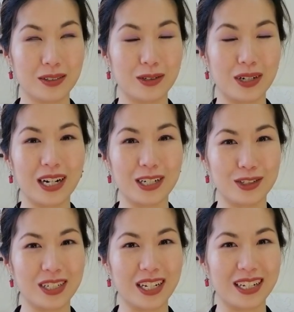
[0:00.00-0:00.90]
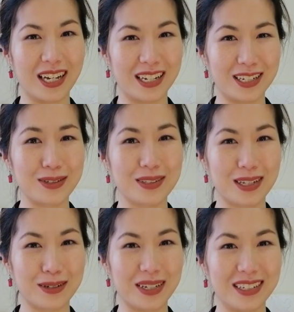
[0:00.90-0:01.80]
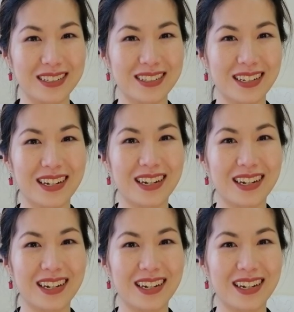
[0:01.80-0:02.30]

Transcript: or 182 centimeters.